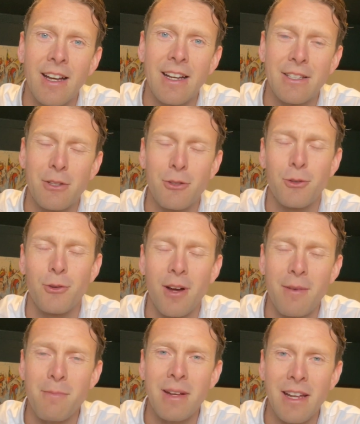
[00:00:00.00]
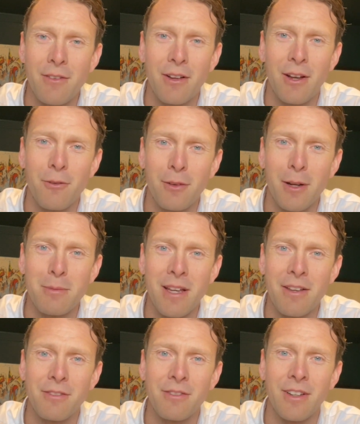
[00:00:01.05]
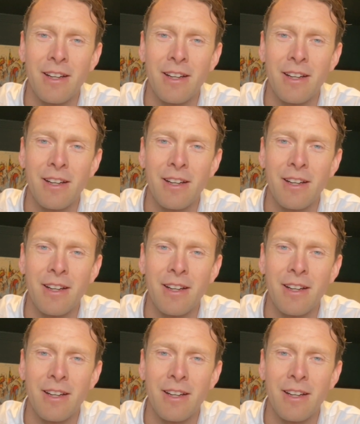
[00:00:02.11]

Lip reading: as I'm sure many other golf clubs have